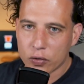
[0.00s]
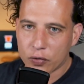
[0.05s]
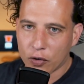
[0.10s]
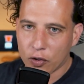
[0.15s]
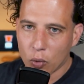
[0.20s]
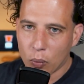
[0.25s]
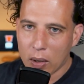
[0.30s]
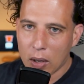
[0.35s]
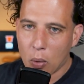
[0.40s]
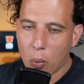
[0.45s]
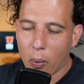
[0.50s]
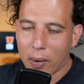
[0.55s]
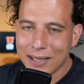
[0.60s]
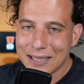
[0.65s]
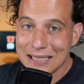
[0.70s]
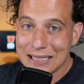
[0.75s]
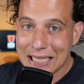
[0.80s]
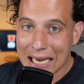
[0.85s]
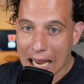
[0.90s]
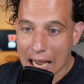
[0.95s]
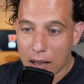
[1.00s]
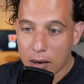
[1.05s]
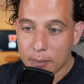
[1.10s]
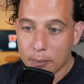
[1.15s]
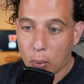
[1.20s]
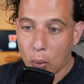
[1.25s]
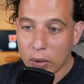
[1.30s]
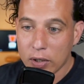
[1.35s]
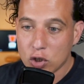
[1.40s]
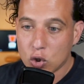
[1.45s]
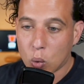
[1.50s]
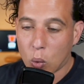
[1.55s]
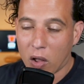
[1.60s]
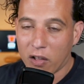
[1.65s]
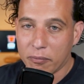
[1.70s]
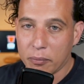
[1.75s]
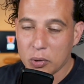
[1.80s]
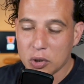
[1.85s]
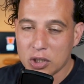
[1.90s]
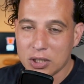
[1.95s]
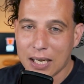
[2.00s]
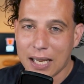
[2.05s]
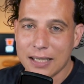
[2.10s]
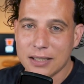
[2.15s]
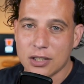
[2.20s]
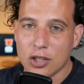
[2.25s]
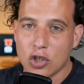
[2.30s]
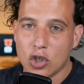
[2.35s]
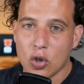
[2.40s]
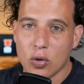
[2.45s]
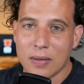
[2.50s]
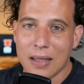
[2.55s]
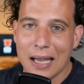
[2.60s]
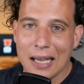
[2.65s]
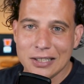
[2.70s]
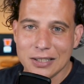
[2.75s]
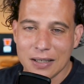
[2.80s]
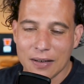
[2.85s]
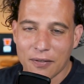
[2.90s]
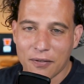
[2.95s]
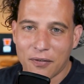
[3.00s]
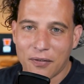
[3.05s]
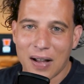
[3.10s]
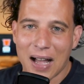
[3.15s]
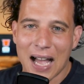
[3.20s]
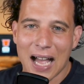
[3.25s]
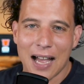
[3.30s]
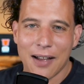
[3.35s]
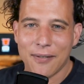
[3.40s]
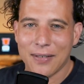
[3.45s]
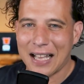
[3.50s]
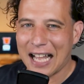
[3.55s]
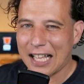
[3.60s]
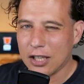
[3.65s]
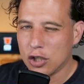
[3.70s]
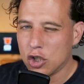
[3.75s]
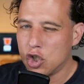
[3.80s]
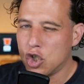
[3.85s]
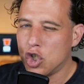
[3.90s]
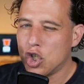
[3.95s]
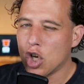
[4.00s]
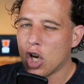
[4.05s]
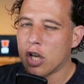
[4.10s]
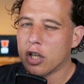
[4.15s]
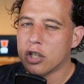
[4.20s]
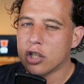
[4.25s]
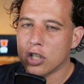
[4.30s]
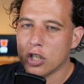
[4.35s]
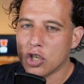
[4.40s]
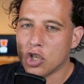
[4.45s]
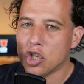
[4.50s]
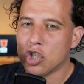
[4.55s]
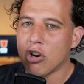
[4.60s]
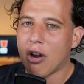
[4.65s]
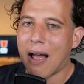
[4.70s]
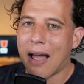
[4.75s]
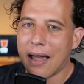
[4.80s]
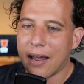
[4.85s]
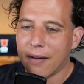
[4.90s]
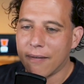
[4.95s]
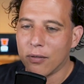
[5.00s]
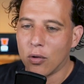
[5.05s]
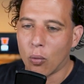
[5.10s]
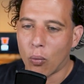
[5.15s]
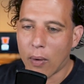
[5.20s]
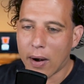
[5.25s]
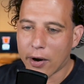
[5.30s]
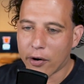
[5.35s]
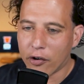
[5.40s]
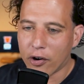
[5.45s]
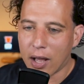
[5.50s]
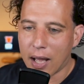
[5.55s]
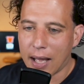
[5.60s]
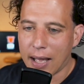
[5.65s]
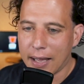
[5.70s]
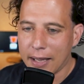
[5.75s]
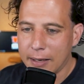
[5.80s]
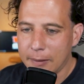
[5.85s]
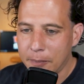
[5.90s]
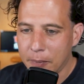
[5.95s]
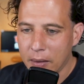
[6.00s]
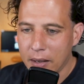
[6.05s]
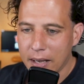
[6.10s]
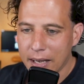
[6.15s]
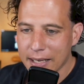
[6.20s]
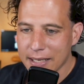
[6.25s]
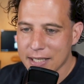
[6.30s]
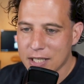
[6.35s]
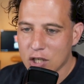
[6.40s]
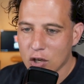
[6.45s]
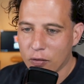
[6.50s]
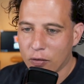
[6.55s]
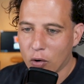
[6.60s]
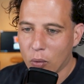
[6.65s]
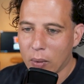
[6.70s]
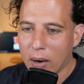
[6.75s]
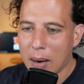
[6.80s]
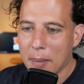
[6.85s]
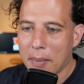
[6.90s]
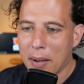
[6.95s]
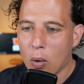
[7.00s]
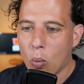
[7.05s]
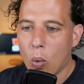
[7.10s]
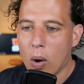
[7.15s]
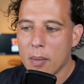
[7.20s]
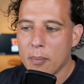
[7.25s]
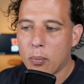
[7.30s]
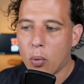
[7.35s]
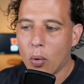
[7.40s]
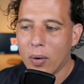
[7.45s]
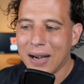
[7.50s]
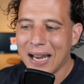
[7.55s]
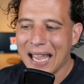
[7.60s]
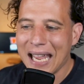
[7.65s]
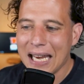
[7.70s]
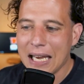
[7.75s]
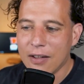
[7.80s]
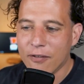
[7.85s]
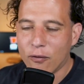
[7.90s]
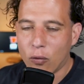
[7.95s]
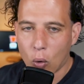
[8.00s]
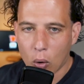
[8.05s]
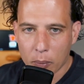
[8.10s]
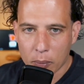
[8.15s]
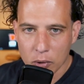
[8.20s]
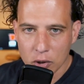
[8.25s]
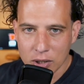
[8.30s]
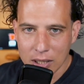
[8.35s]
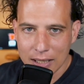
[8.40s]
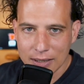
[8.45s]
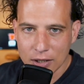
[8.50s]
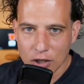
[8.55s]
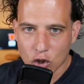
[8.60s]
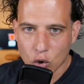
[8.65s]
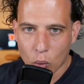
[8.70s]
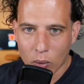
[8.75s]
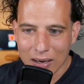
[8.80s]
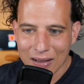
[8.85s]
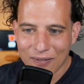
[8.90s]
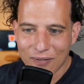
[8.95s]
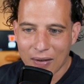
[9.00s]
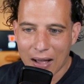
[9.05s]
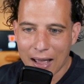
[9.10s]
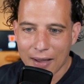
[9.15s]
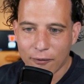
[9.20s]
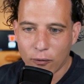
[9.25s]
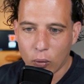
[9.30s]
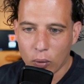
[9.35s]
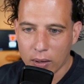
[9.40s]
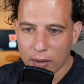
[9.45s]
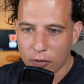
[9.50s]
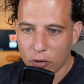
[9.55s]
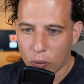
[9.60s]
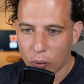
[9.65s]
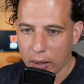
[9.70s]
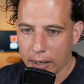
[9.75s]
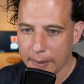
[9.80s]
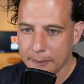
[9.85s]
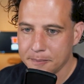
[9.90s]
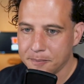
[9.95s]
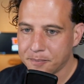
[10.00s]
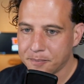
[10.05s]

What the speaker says: for the week went down 0.12% to 2005. It got just shy of the record high, and silver went up by 1.84% to 25.43.